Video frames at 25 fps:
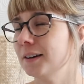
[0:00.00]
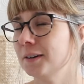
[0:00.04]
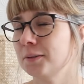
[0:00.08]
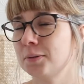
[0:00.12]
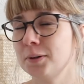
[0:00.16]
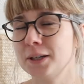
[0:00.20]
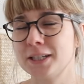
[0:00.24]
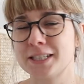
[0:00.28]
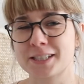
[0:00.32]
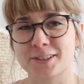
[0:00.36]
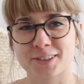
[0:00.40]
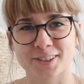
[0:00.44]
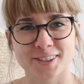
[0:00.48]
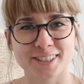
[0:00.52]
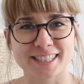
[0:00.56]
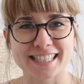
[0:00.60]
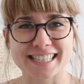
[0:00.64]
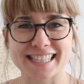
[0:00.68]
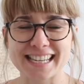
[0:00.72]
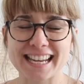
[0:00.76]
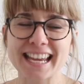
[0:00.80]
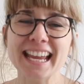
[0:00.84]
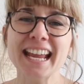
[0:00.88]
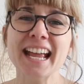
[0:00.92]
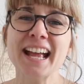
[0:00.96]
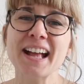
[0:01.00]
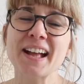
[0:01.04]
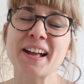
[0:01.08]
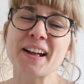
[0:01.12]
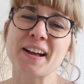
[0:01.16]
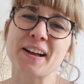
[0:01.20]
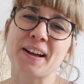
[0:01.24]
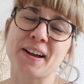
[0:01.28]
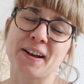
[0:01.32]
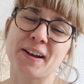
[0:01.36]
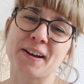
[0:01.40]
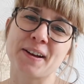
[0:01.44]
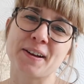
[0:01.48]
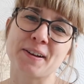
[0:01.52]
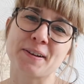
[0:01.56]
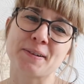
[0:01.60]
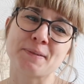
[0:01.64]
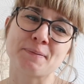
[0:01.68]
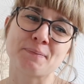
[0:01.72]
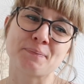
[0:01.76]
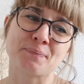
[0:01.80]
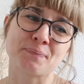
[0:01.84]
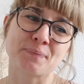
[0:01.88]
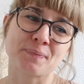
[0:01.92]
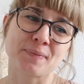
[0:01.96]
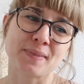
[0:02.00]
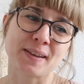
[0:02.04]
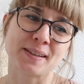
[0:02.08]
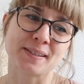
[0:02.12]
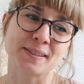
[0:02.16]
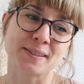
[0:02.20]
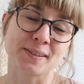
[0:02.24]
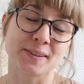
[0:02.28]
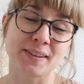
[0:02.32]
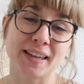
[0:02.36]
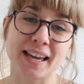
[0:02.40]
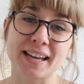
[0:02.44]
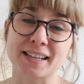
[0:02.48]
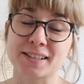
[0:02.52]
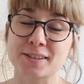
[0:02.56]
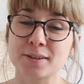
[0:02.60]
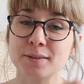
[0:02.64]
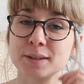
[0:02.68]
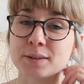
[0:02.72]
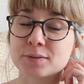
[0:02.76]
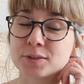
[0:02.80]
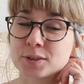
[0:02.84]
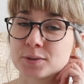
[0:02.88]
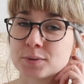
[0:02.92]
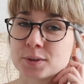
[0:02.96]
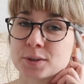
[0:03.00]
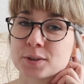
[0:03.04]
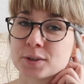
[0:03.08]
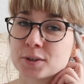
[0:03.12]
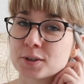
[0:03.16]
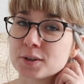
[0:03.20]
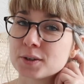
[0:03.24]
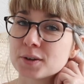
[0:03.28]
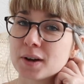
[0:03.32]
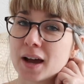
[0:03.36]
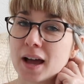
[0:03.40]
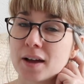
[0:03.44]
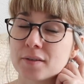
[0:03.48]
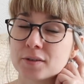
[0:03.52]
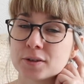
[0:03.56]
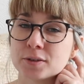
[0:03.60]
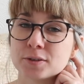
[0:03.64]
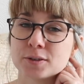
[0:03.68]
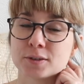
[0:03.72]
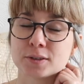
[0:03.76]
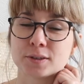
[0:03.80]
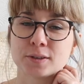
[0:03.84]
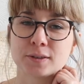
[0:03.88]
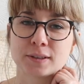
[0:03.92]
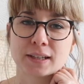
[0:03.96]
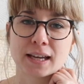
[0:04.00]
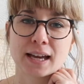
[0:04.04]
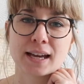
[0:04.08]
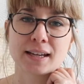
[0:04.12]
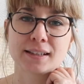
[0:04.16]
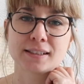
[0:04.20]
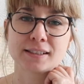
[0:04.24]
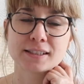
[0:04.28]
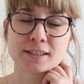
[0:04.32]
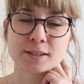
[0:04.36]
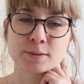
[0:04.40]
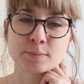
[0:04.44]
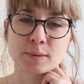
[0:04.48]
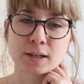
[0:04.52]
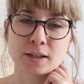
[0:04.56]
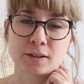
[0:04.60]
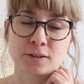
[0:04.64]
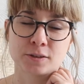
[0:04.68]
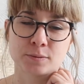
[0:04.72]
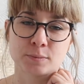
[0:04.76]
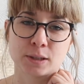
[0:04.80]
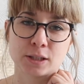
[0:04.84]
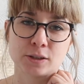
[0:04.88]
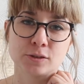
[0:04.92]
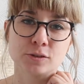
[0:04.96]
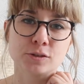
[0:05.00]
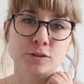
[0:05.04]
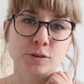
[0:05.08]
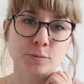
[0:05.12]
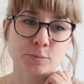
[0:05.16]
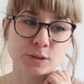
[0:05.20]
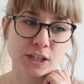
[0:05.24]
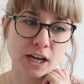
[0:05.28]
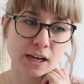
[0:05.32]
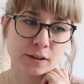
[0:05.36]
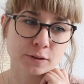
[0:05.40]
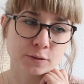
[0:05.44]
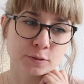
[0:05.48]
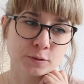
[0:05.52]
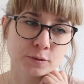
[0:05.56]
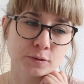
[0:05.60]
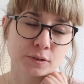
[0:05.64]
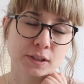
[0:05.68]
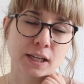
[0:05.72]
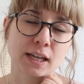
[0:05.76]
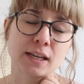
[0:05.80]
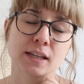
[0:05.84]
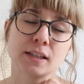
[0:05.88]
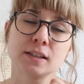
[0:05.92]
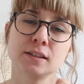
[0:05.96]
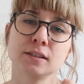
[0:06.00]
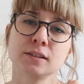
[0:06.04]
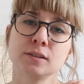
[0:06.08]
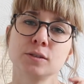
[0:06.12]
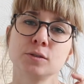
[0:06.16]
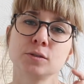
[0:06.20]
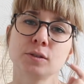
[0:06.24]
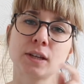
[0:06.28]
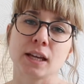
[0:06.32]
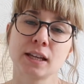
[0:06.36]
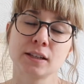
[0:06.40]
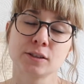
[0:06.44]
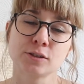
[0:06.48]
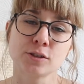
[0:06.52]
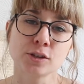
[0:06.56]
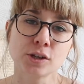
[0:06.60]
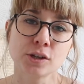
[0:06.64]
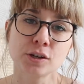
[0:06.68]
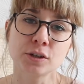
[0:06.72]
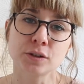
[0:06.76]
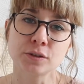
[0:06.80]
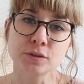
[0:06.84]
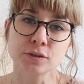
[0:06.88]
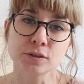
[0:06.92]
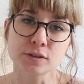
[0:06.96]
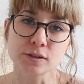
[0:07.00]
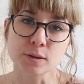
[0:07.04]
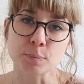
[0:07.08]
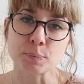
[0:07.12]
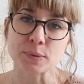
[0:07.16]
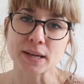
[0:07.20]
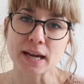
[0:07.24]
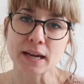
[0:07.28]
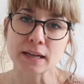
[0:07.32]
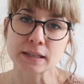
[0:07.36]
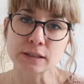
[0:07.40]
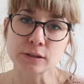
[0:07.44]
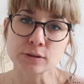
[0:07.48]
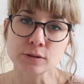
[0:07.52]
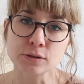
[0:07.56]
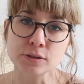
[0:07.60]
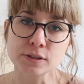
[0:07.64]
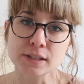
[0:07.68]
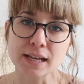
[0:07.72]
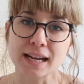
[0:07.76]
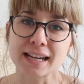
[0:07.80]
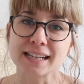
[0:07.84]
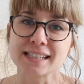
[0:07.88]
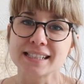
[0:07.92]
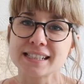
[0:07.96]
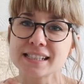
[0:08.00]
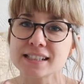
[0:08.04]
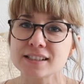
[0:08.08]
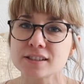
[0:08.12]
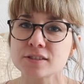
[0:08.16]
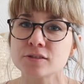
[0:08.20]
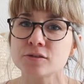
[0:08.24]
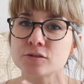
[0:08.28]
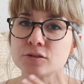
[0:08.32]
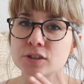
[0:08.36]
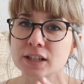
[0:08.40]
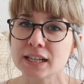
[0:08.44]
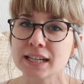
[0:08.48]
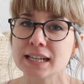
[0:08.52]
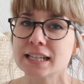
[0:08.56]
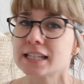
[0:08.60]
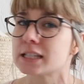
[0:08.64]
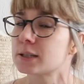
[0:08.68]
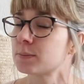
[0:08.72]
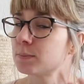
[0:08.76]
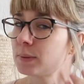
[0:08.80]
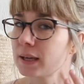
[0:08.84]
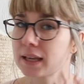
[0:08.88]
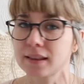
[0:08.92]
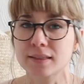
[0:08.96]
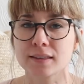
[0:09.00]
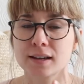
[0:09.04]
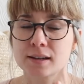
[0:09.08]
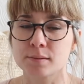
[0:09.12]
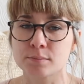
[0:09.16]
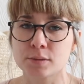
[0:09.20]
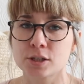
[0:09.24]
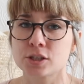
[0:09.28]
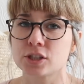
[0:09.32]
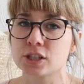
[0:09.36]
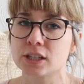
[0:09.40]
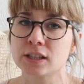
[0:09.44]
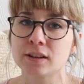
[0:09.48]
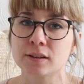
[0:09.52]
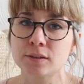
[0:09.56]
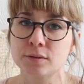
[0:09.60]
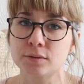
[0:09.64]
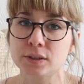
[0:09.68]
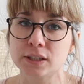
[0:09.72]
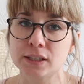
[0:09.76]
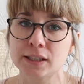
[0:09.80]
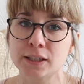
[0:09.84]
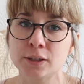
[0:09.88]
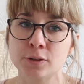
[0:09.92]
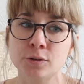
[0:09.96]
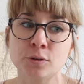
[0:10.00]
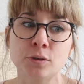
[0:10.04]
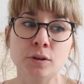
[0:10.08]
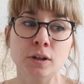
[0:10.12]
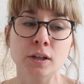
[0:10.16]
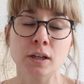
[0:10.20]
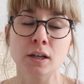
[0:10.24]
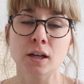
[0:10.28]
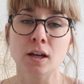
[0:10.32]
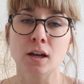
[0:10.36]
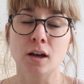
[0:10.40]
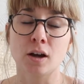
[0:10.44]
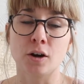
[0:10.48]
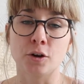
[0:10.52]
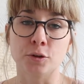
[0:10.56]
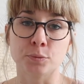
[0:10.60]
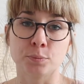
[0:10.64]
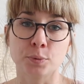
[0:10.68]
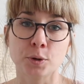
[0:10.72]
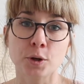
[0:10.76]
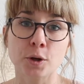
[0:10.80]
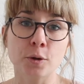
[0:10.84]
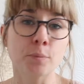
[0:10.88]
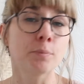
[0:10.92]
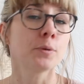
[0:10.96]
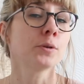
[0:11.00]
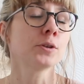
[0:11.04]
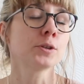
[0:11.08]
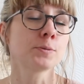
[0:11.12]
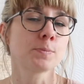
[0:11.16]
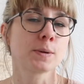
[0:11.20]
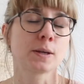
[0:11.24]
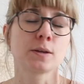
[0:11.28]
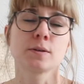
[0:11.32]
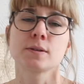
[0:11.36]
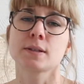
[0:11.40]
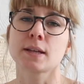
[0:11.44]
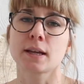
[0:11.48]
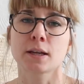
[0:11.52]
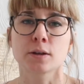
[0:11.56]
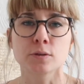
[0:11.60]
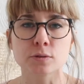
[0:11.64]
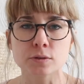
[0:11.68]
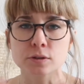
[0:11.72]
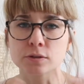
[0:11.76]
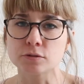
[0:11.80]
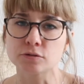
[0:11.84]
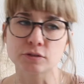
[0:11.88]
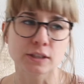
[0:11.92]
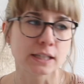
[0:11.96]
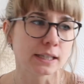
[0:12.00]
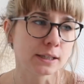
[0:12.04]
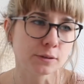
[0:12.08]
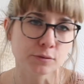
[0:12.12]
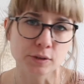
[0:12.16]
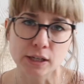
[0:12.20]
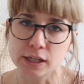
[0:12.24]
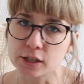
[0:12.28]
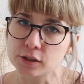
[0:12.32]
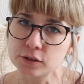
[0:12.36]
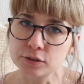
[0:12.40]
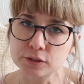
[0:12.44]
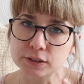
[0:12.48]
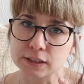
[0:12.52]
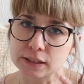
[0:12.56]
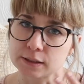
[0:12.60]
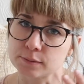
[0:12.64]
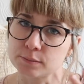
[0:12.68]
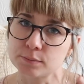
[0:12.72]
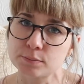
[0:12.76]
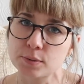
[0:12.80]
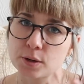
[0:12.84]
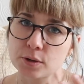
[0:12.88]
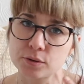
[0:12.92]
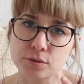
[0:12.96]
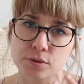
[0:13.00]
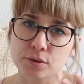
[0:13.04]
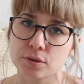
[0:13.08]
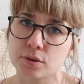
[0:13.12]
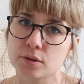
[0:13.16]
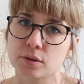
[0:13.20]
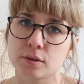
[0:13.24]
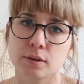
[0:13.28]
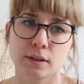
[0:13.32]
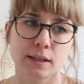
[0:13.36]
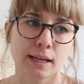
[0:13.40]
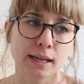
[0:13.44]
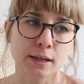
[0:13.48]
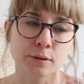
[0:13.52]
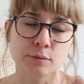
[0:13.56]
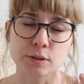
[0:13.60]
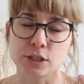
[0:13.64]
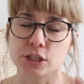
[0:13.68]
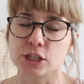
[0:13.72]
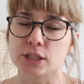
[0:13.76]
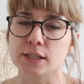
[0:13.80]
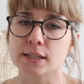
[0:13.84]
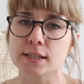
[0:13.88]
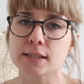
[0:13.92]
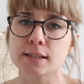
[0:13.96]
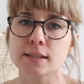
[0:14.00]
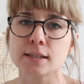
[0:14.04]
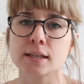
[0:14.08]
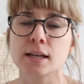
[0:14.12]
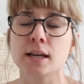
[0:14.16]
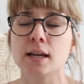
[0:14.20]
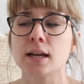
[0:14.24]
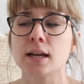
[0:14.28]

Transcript: We shall see. So yeah, so if you want to go have a look, you can. It's on my YouTube channel and you can turn on the subtitles. I didn't really speak that much in the video on purpose because I couldn't really record in both languages.